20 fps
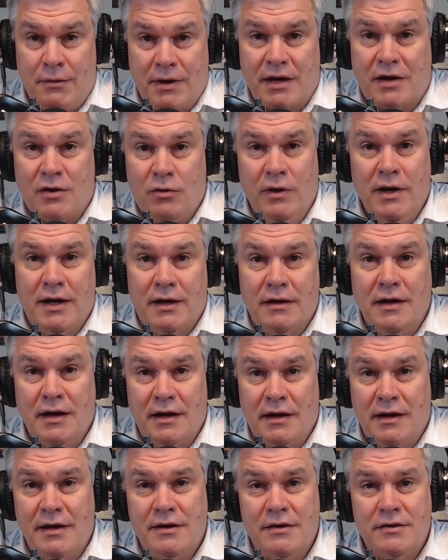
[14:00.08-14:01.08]
I quit.
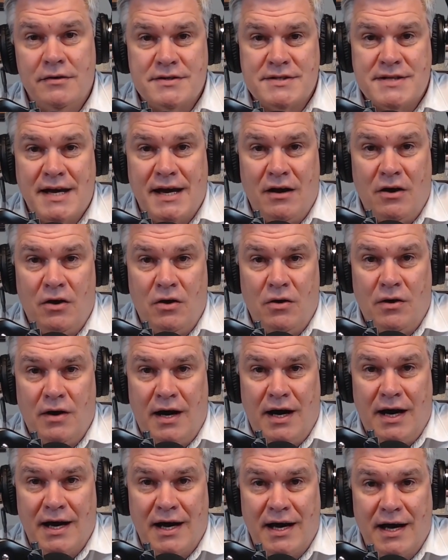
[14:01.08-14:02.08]
And here is how
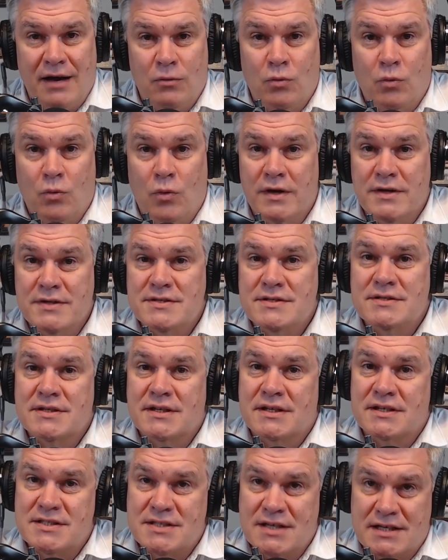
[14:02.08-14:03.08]
I was
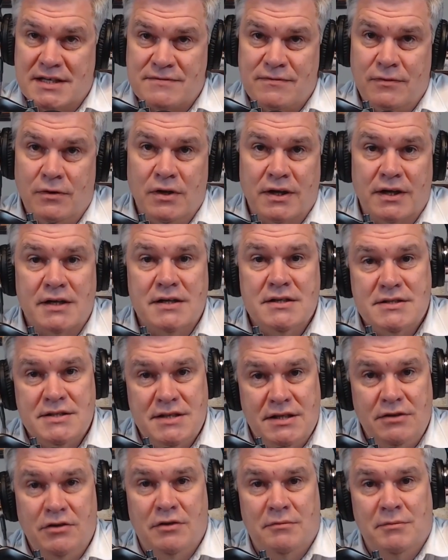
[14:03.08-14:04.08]
successful and
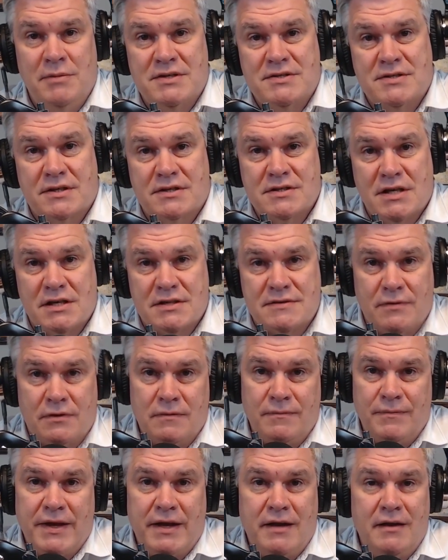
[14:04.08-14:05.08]
continue to be successful.
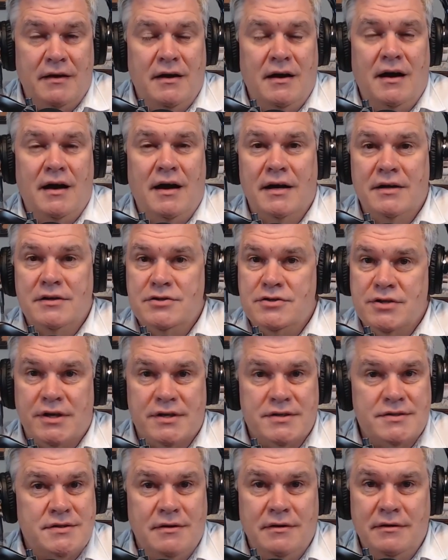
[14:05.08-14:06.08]
I
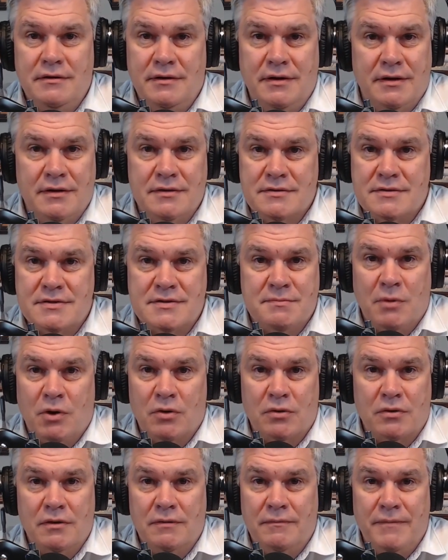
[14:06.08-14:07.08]
just didn't
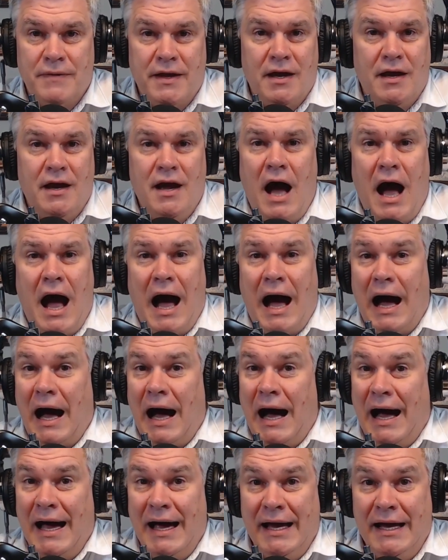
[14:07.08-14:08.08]
smoke.
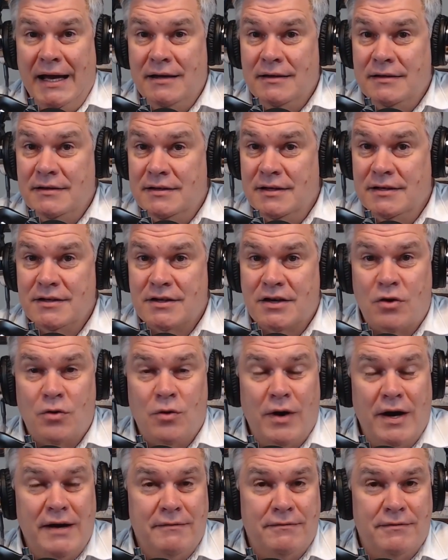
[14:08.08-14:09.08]
I didn't
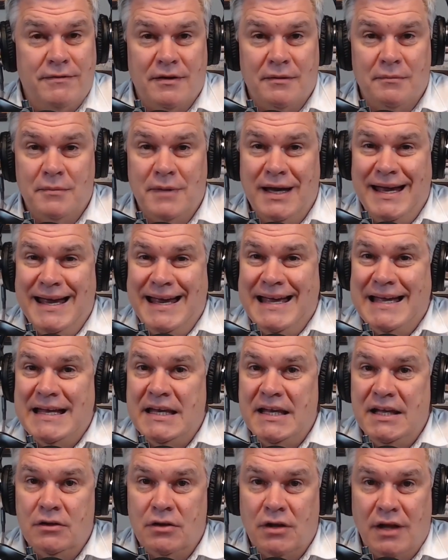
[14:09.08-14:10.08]
crave them
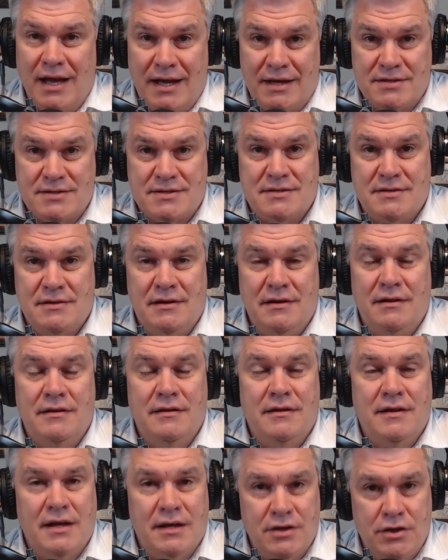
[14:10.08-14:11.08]
any less
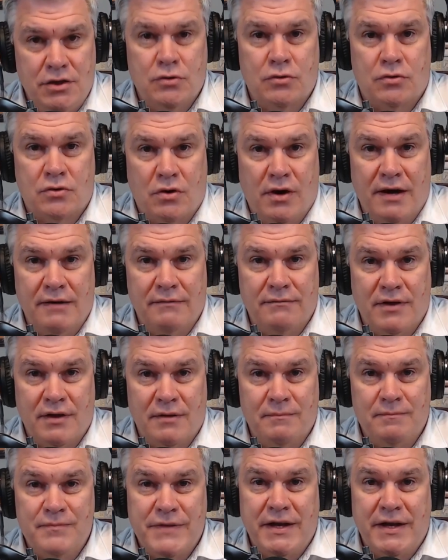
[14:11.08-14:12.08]
than you crave them.
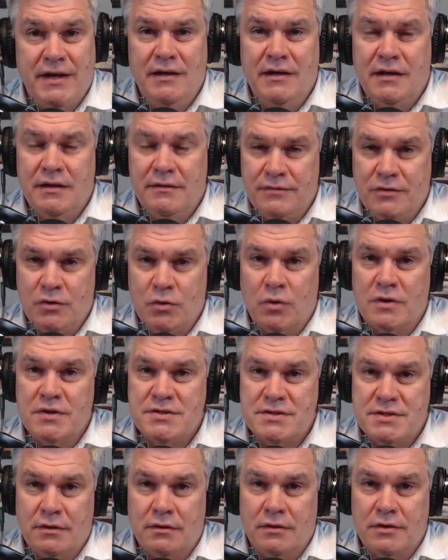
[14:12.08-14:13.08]
If you are
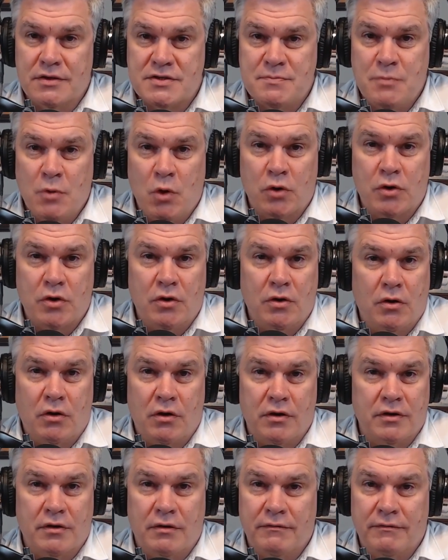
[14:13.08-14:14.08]
still a smoker or
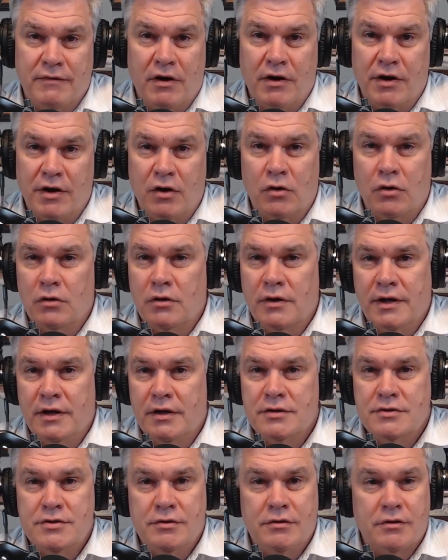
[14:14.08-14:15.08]
you're very early
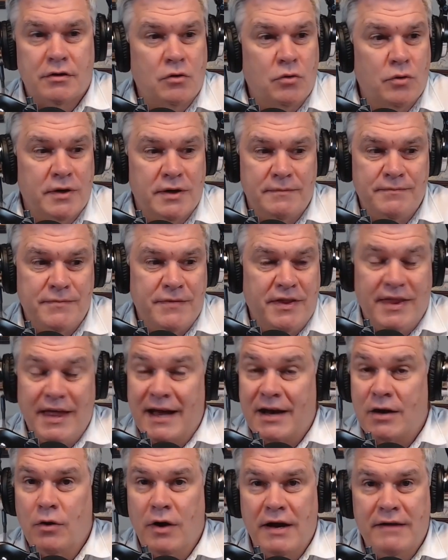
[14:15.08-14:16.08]
into your quit,
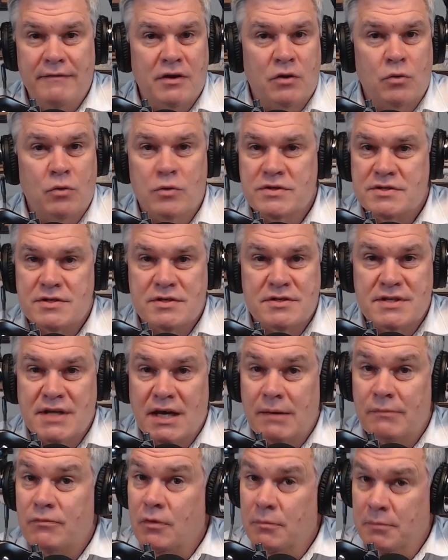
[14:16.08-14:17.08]
that craving was the
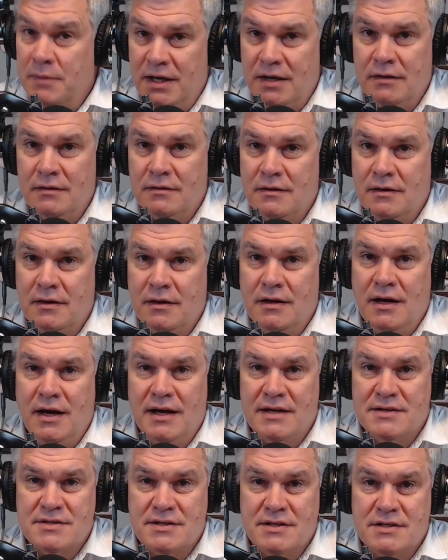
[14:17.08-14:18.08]
same for me
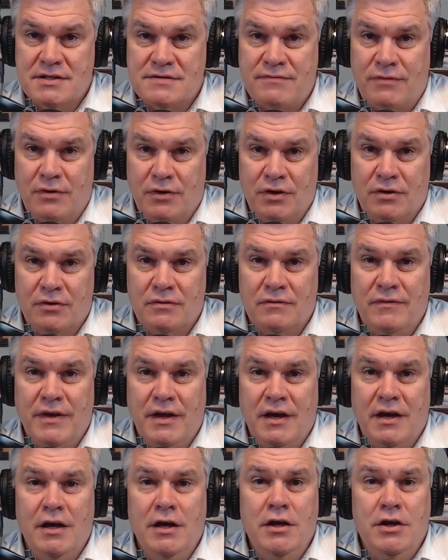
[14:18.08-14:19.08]
as it is for you.
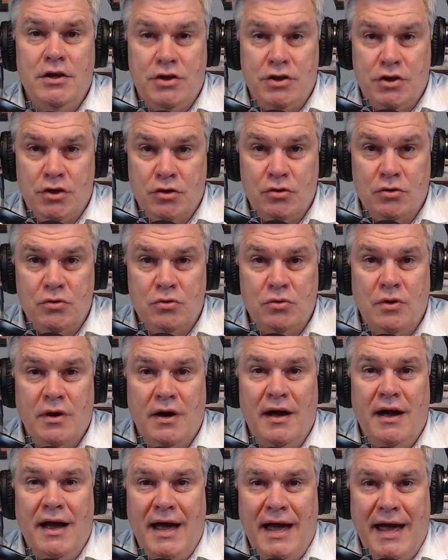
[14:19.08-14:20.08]
You
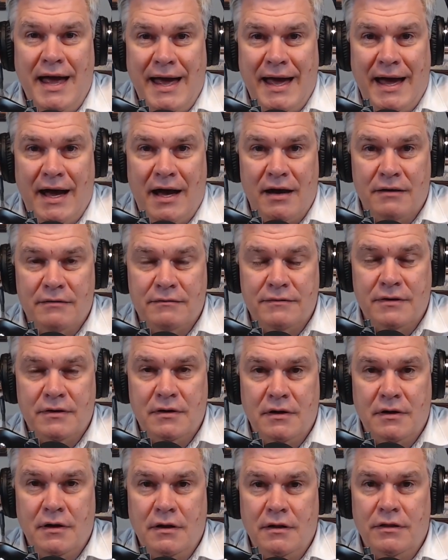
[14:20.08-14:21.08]
have
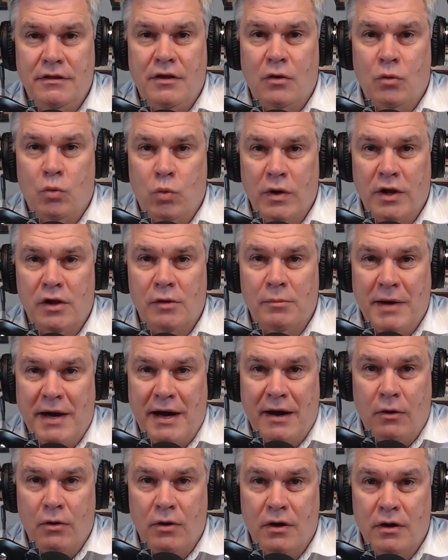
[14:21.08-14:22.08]
the
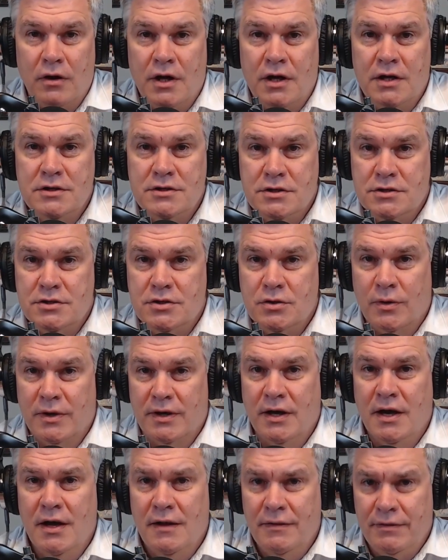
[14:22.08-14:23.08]
willpower to do it.
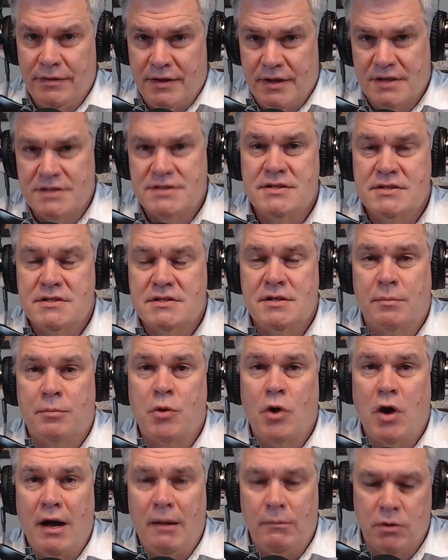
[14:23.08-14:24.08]
This is the
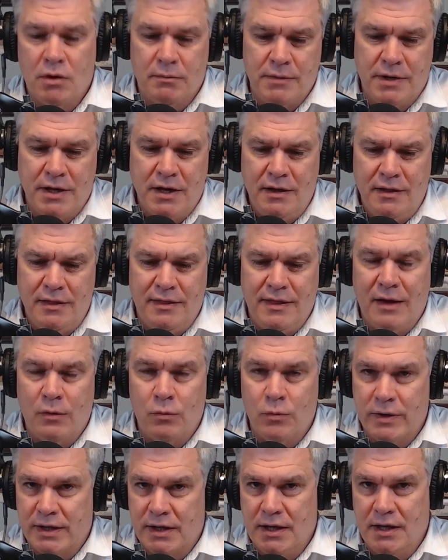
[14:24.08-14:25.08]
problem that
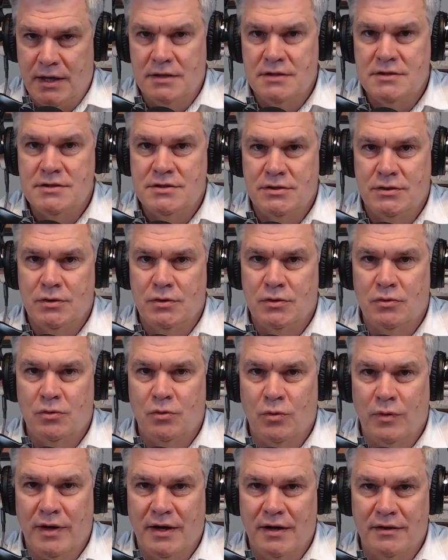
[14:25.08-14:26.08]
we get into
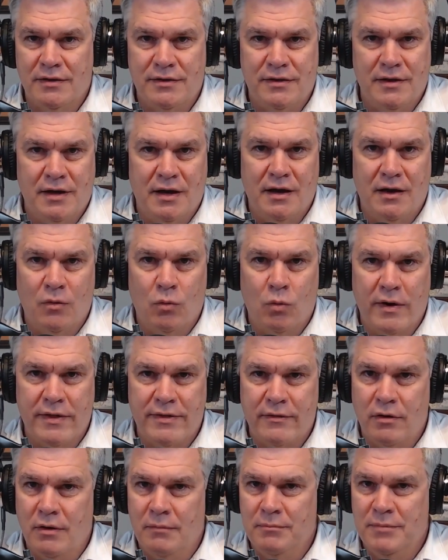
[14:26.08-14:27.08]
with
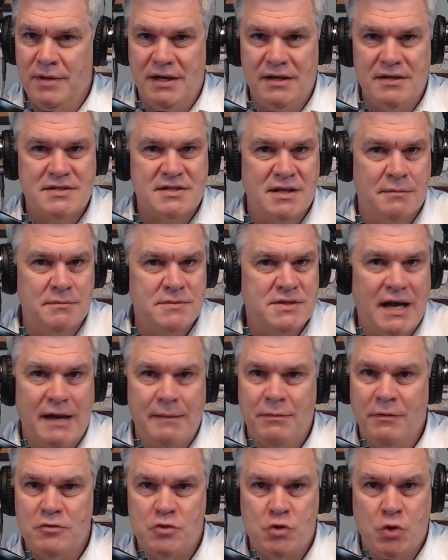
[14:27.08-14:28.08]
whether it be some type
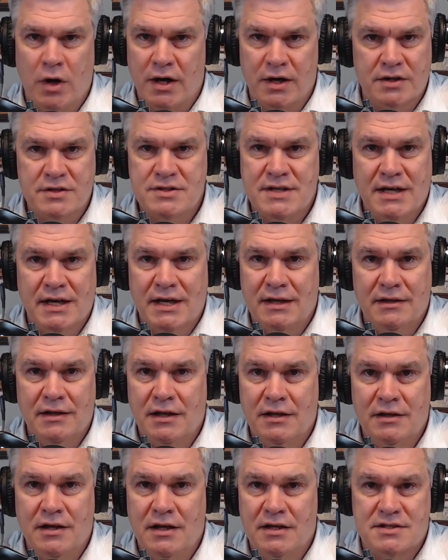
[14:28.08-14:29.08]
of drug saying
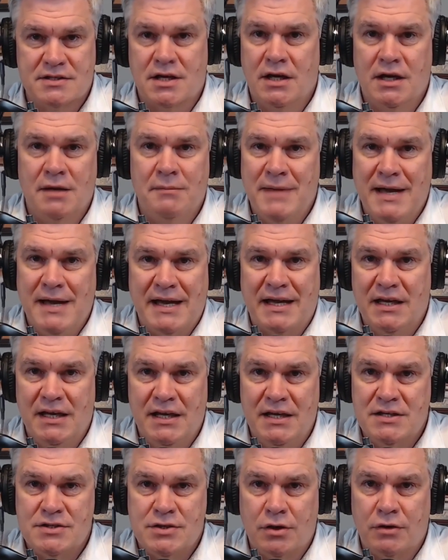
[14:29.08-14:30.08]
that it's going to make it
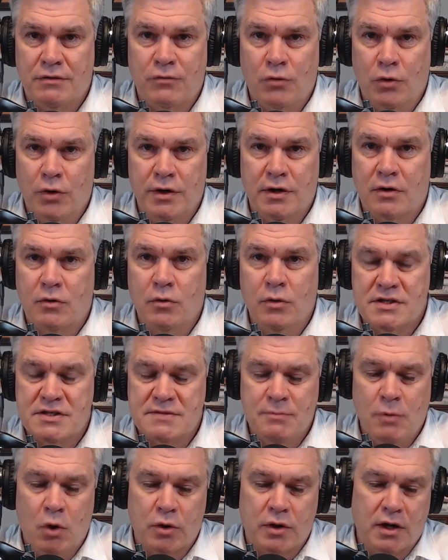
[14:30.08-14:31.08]
easier for you to quit
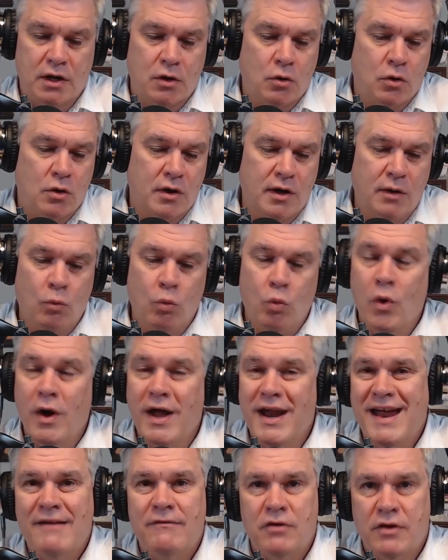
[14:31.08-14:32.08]
smoking or
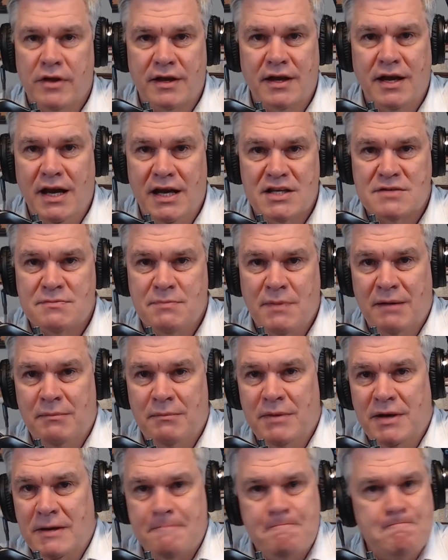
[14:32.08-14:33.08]
whatever the case may
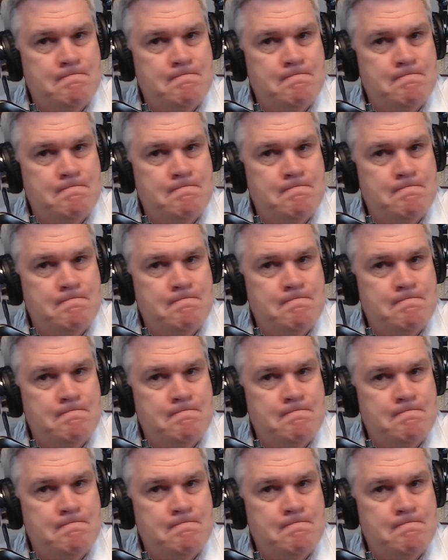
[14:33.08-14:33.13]
be.